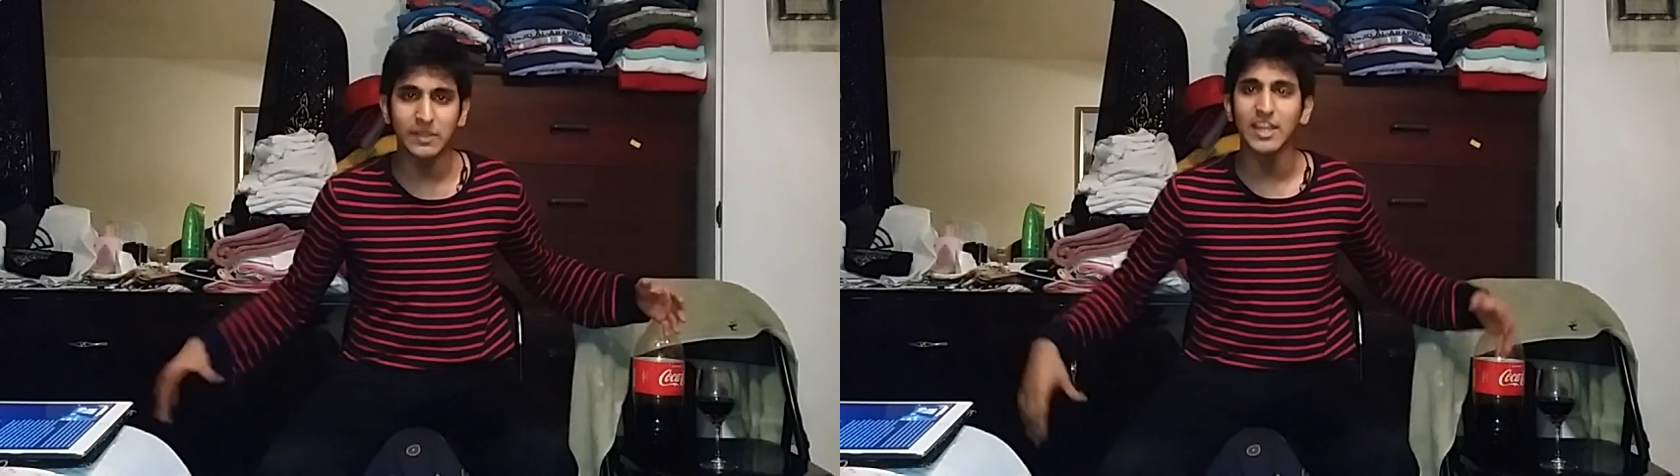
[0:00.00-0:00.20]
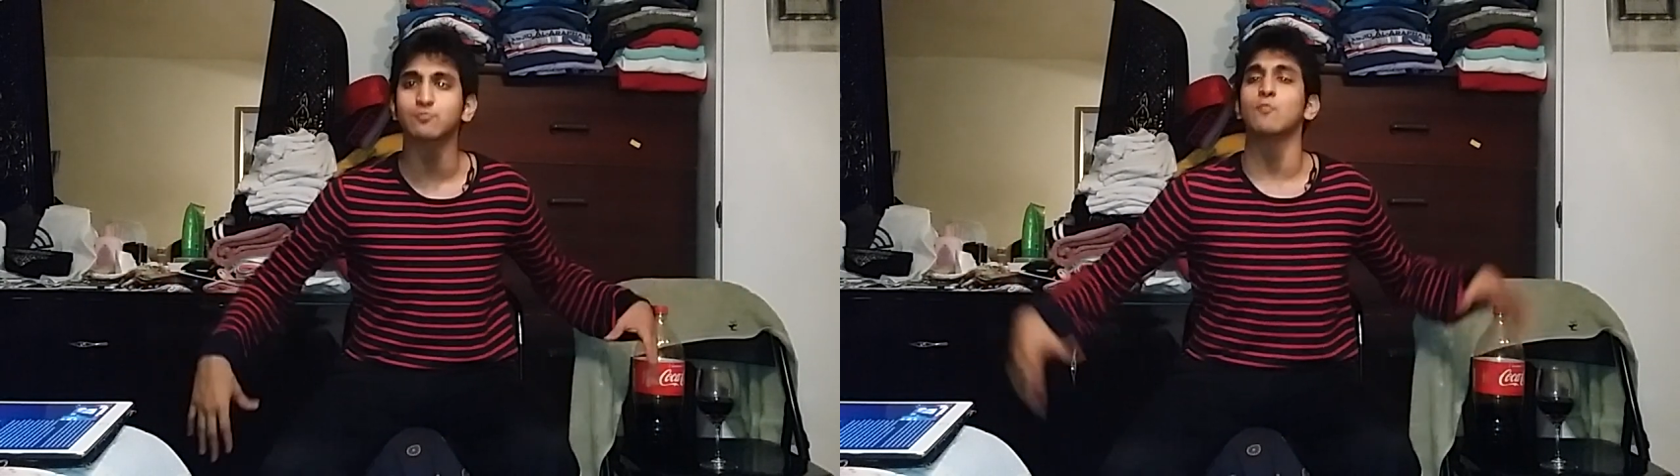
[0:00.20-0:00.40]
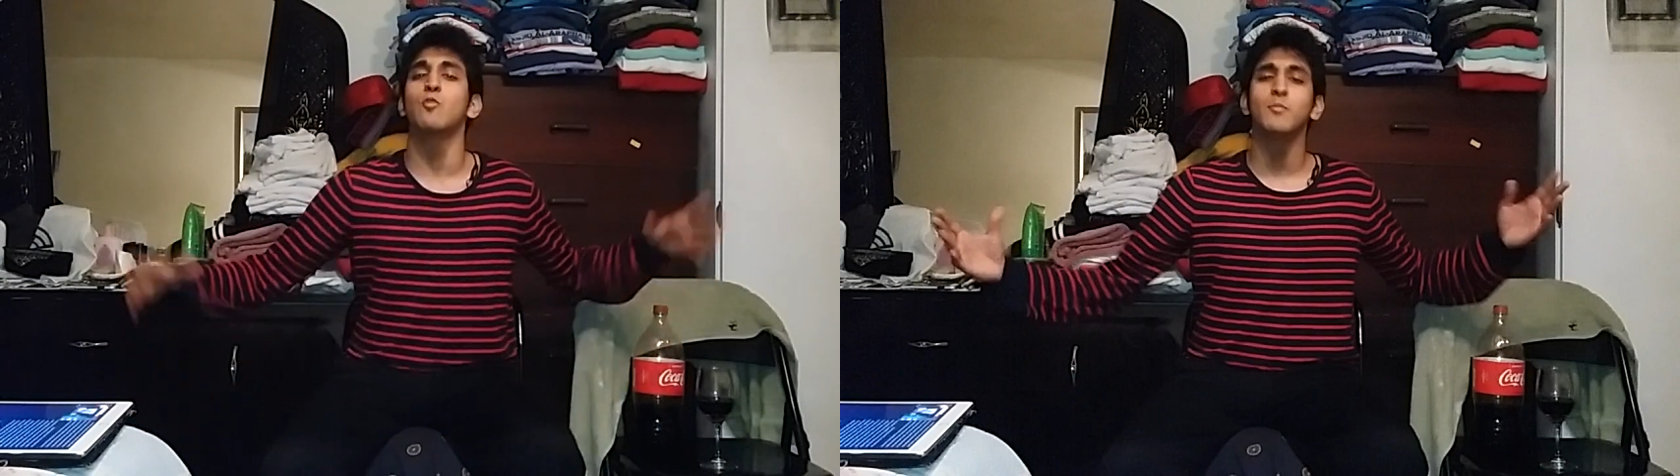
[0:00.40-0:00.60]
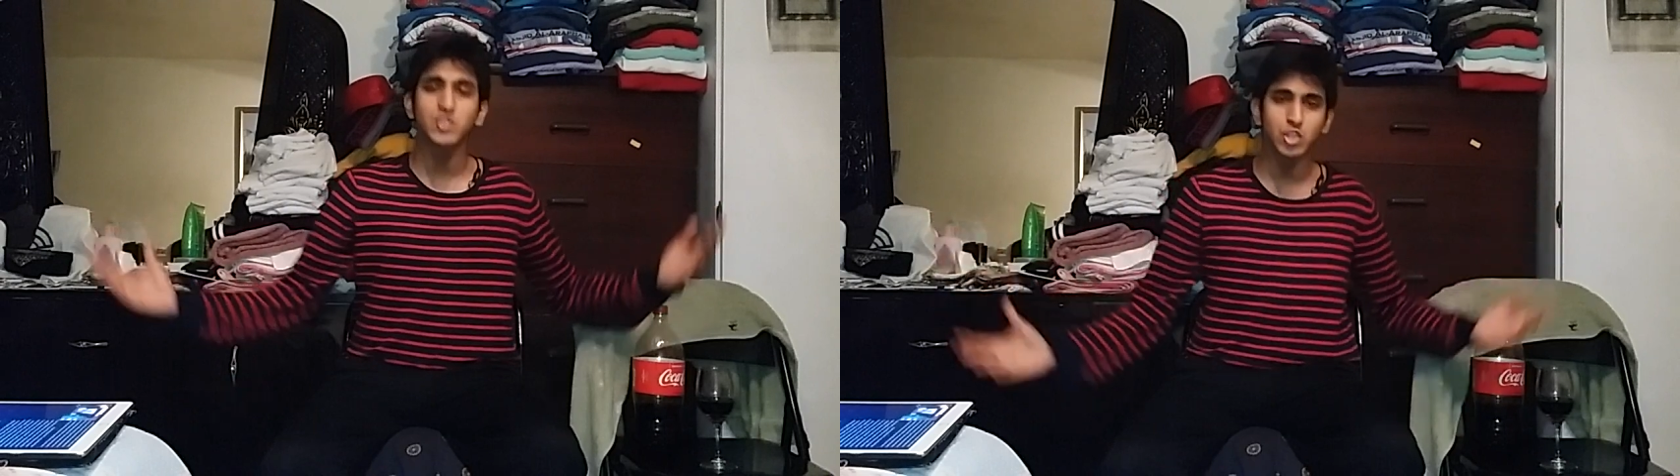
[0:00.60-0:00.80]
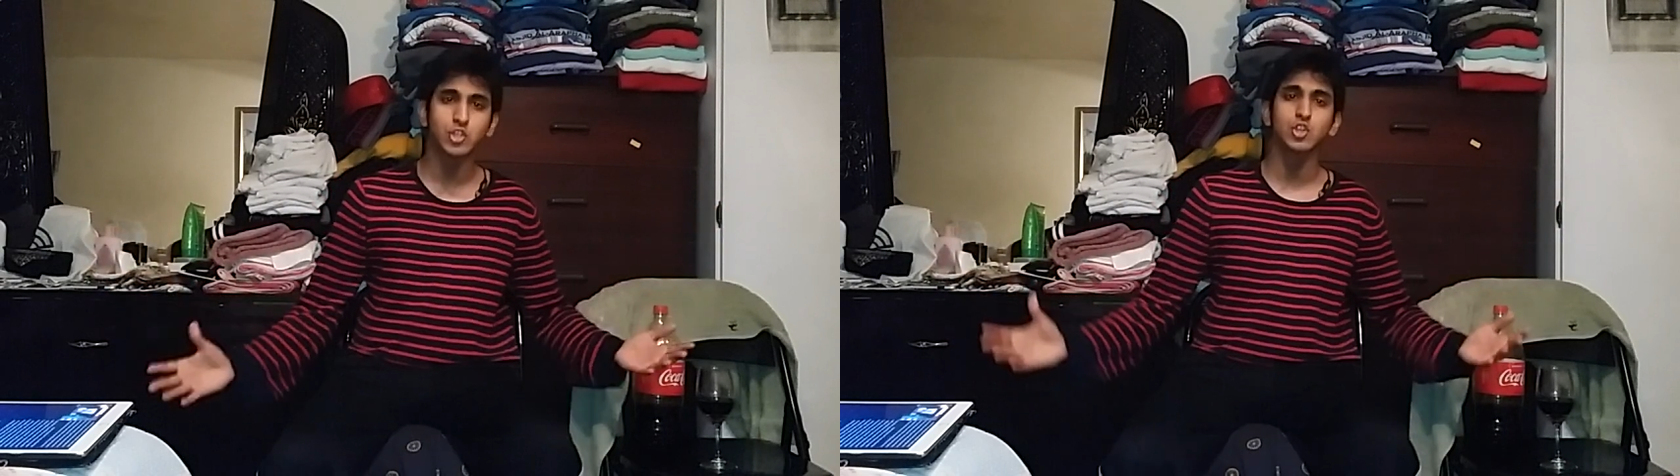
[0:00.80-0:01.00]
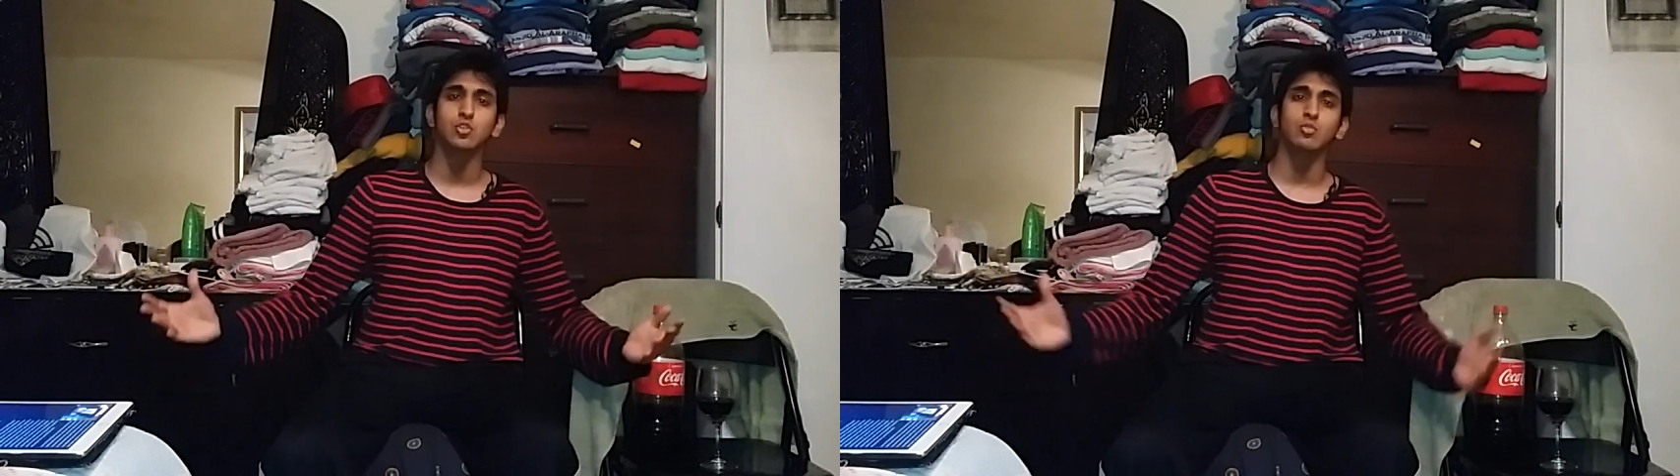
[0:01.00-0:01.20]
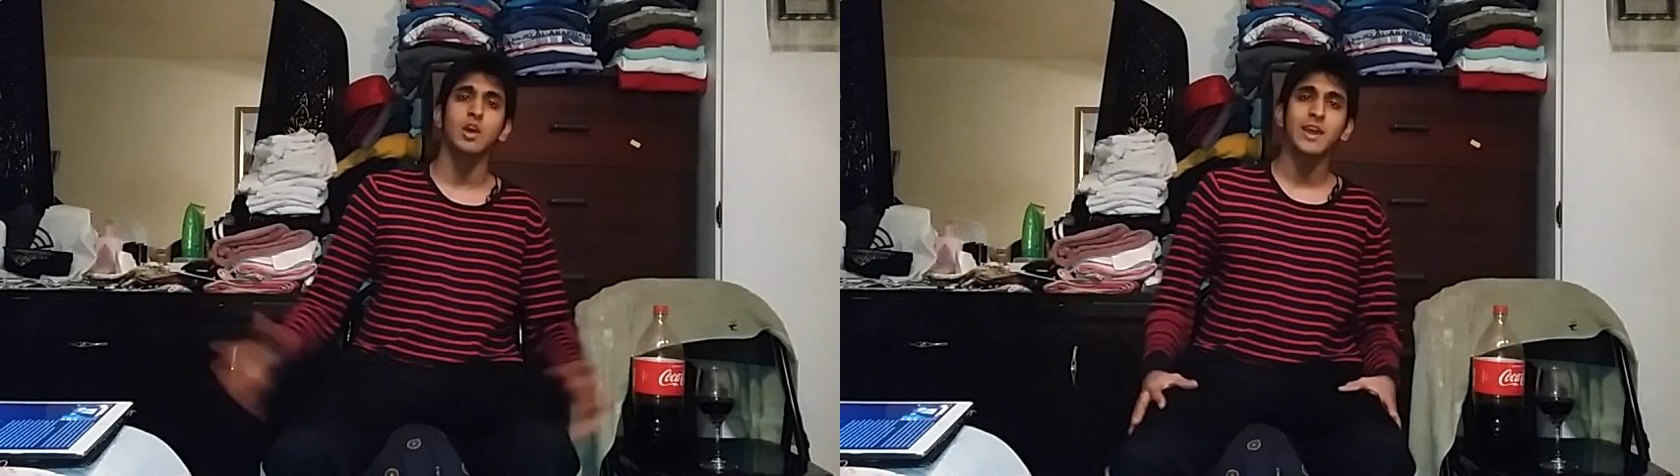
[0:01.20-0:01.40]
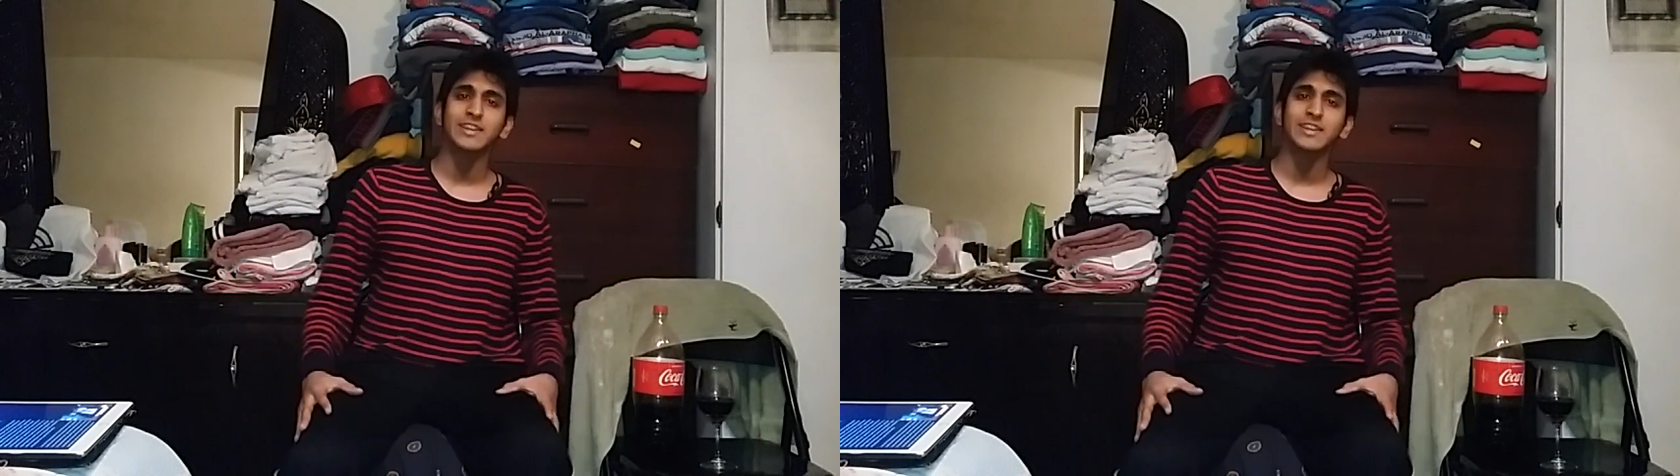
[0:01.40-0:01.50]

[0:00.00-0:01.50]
That's what women should do.